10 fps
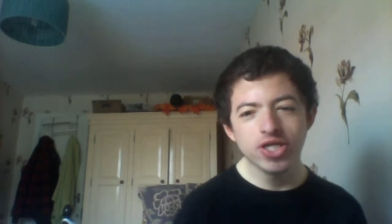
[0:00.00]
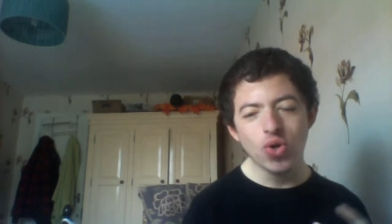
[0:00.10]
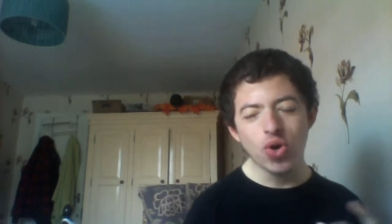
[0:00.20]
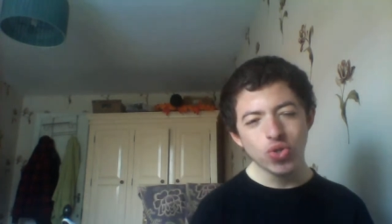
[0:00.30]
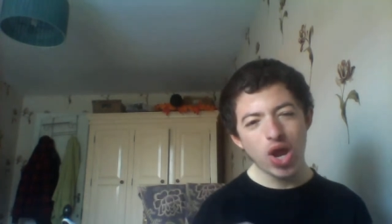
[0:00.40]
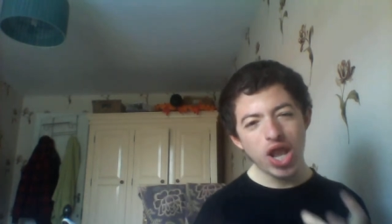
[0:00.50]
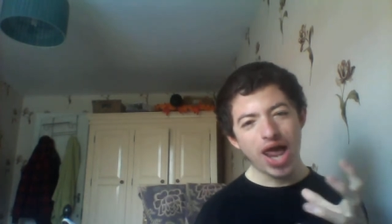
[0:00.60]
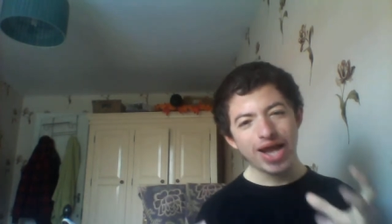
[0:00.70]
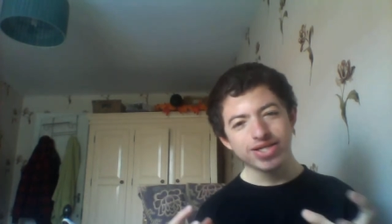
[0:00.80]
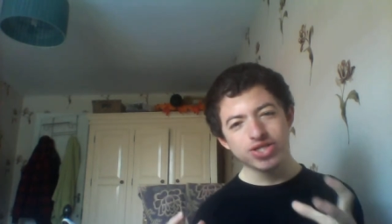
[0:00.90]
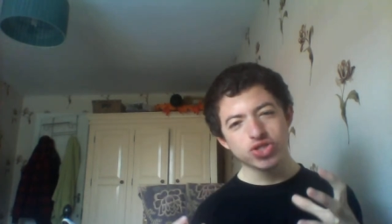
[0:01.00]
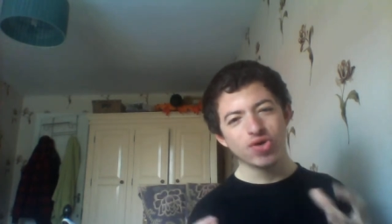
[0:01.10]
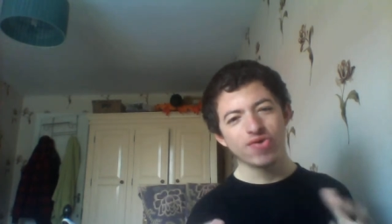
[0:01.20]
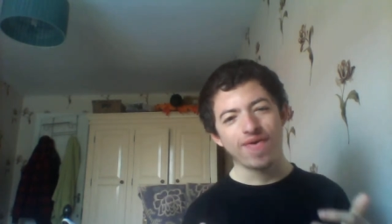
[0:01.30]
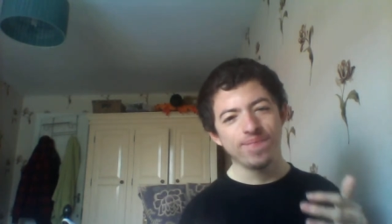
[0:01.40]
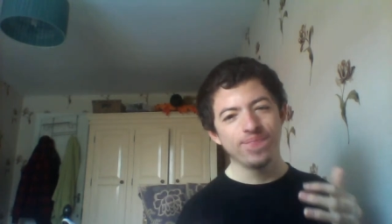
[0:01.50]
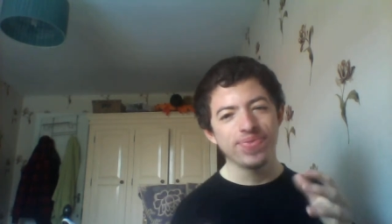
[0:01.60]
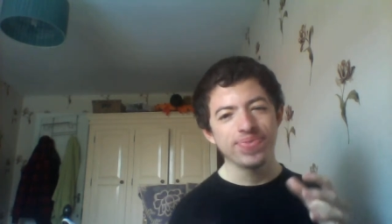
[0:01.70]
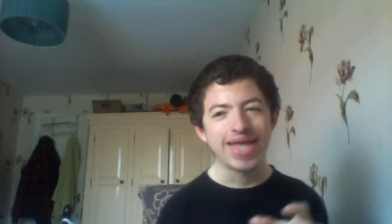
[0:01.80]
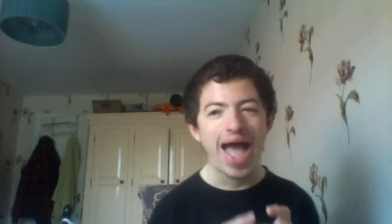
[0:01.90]
So, why I like the sort of
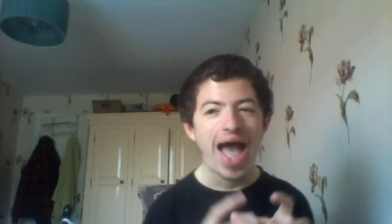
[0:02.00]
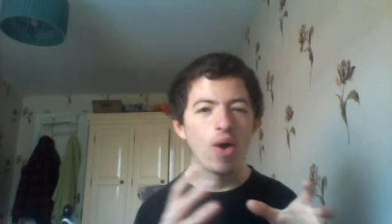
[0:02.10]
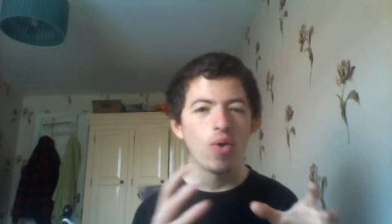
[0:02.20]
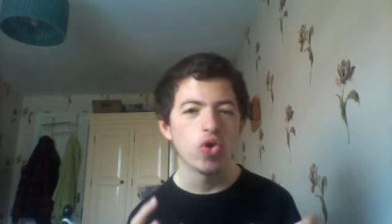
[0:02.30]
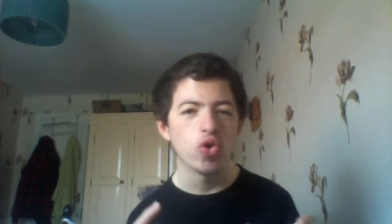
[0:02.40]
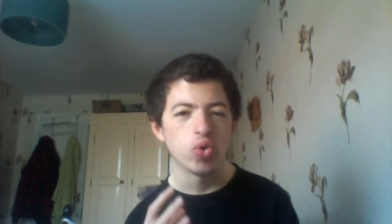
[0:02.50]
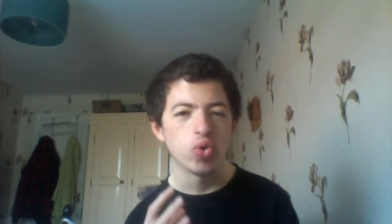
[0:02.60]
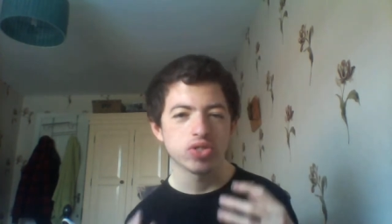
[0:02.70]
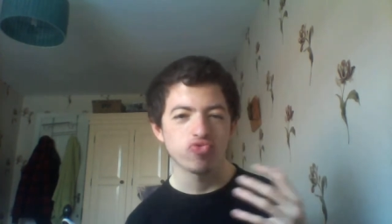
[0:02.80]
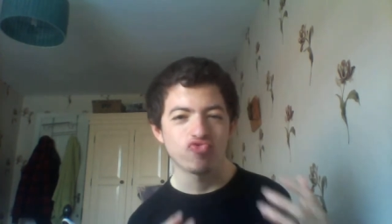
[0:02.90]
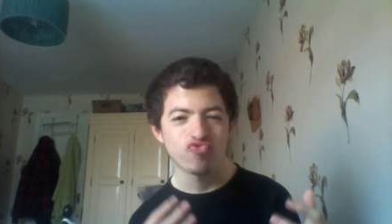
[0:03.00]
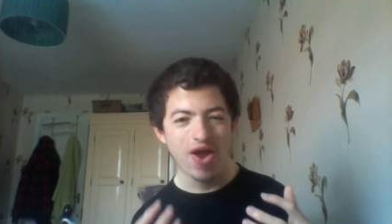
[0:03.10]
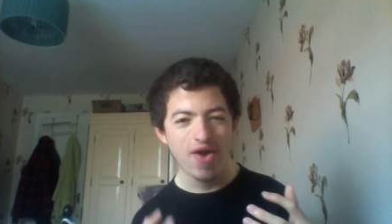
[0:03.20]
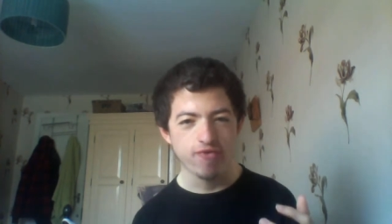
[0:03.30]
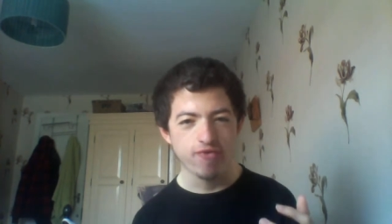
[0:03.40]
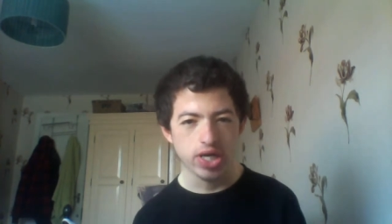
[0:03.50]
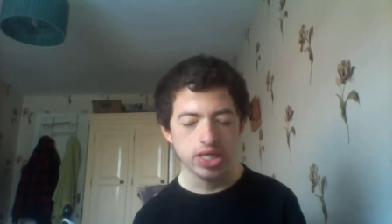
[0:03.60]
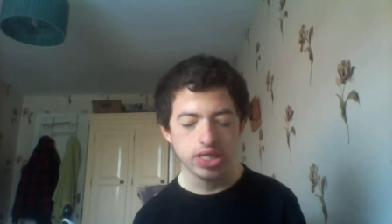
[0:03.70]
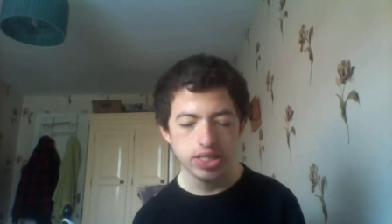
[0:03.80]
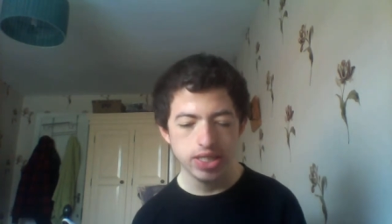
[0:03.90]
the Outlaws
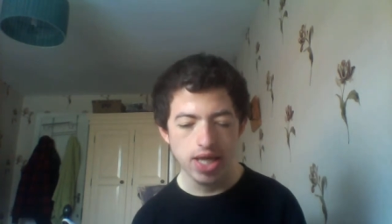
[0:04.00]
reference